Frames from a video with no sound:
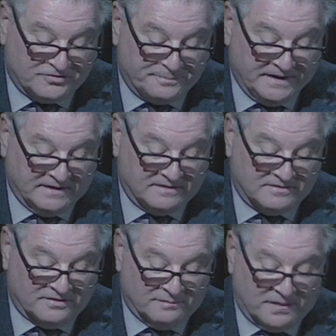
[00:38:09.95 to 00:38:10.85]
speak
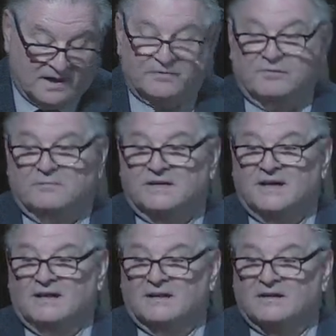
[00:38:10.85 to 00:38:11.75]
to the modern
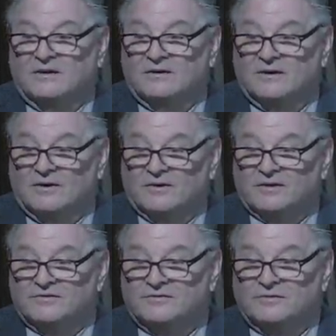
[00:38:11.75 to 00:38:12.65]
medallic
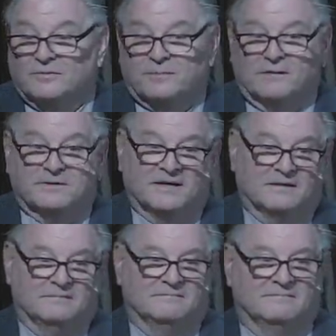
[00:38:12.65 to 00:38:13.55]
artist or public.
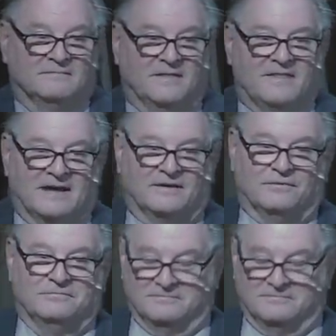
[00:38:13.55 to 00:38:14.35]
Thank you.